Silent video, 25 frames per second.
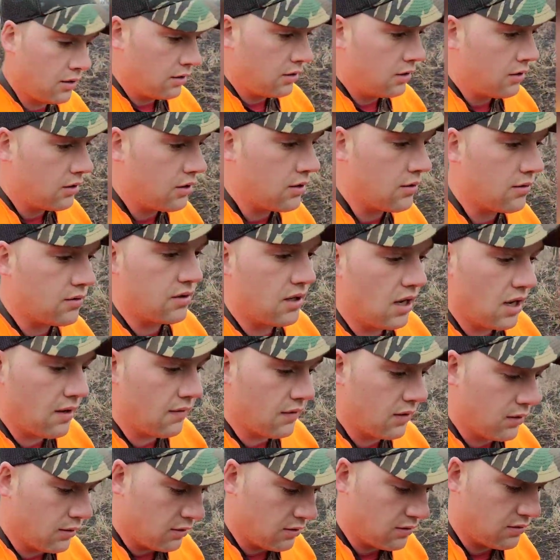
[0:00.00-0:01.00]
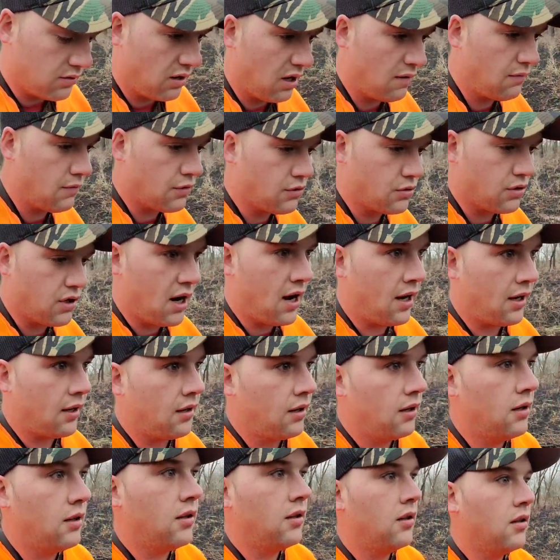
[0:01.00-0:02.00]
you save your track,
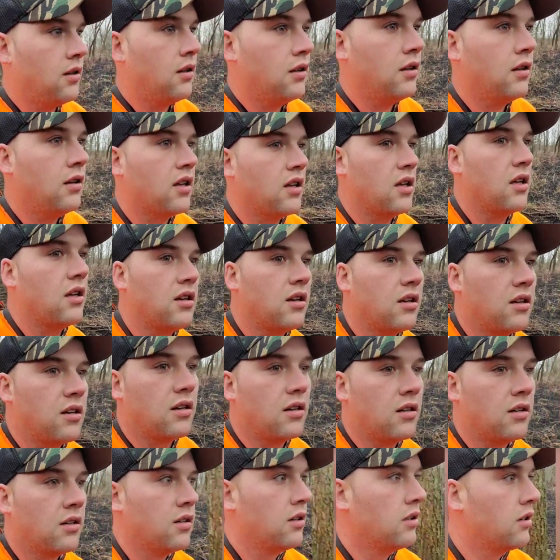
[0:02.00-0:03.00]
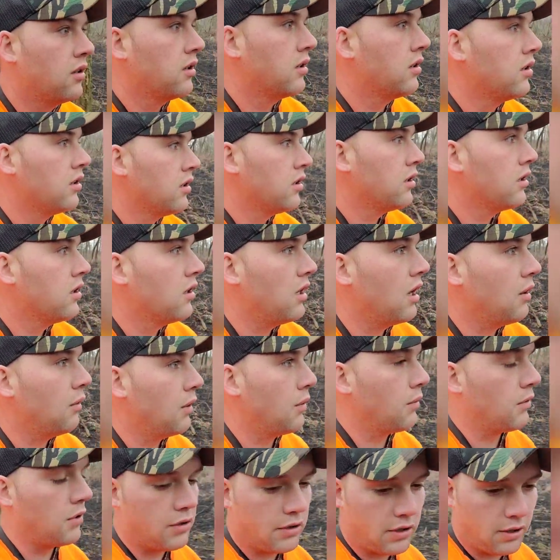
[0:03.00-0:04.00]
and that way
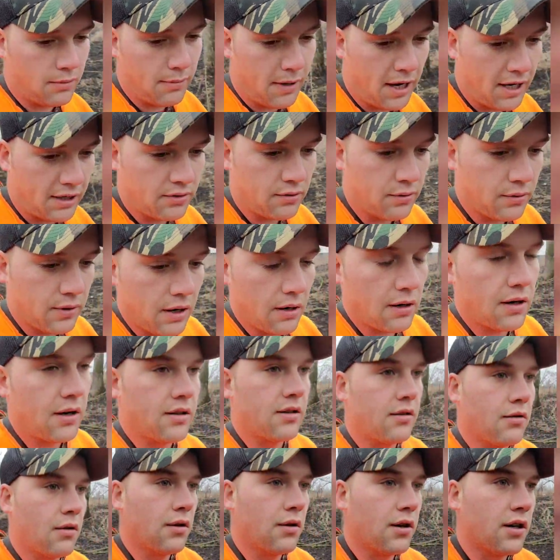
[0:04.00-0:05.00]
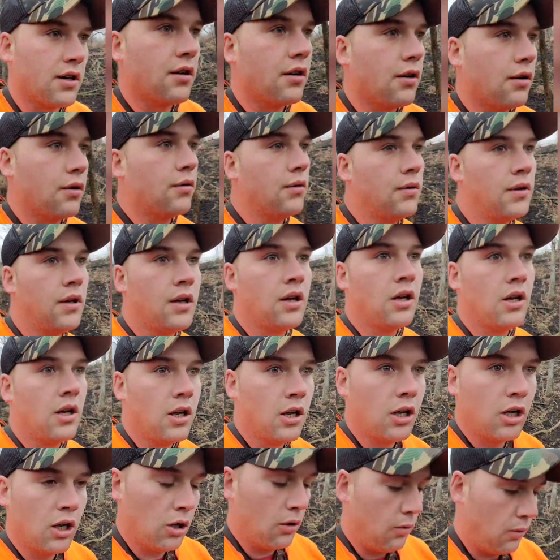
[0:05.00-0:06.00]
when you come back to an area, you already know
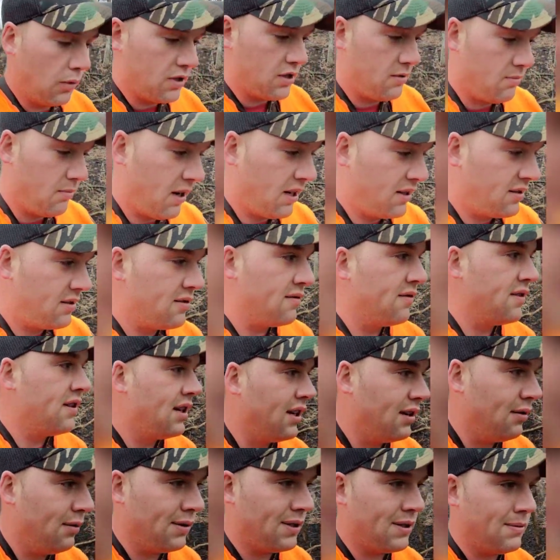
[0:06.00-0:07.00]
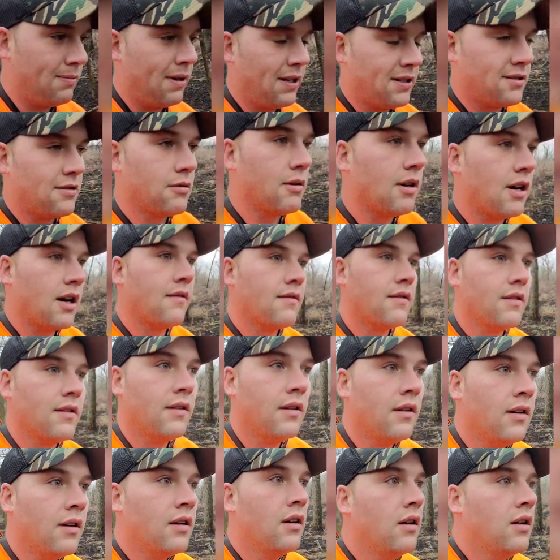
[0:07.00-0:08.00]
what spots you've hit, what spots you haven't.
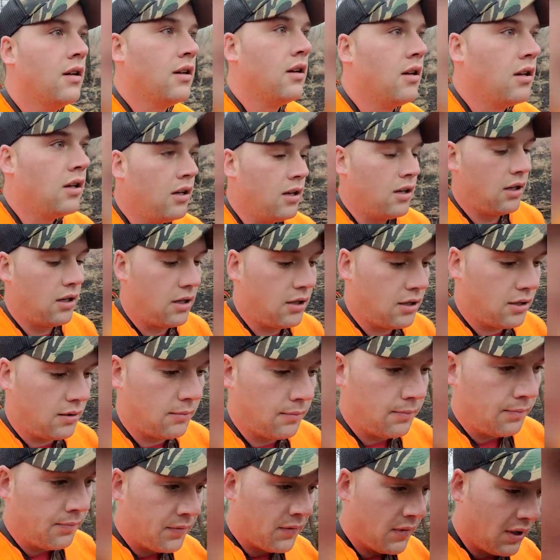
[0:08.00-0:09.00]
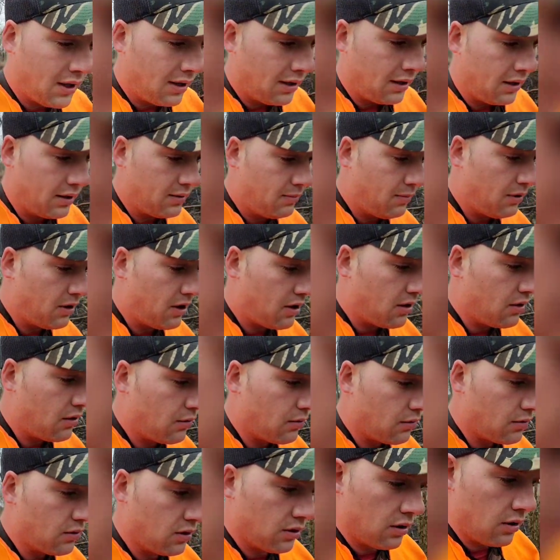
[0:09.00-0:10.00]
It's been
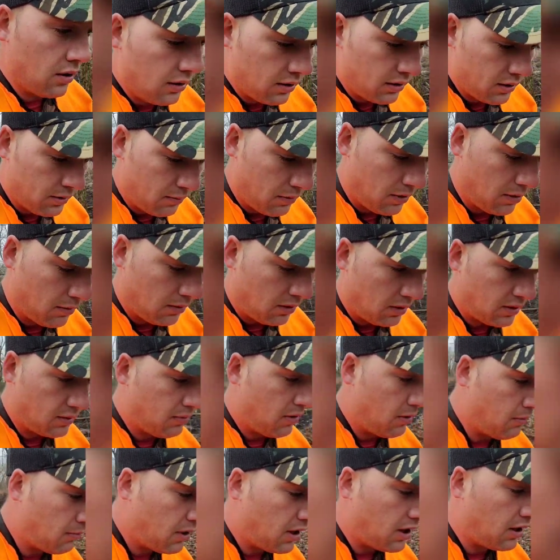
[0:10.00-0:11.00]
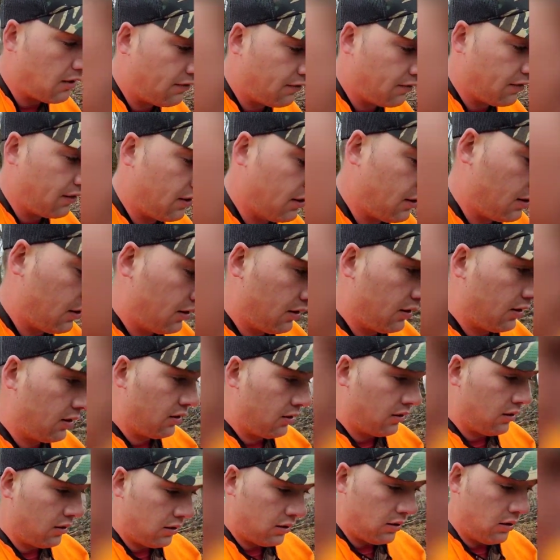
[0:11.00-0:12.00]
huge. It's been big for
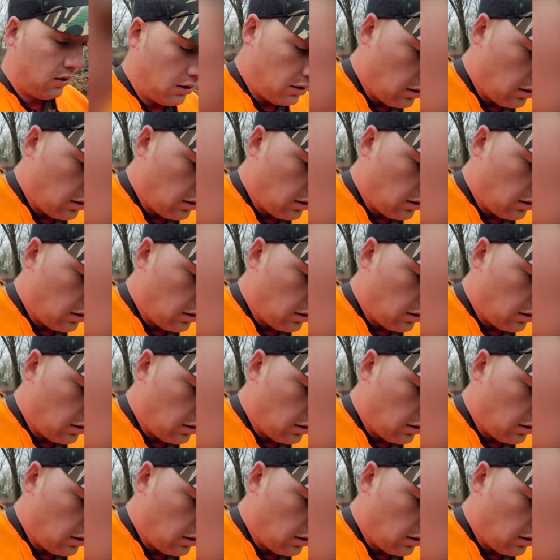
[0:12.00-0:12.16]
a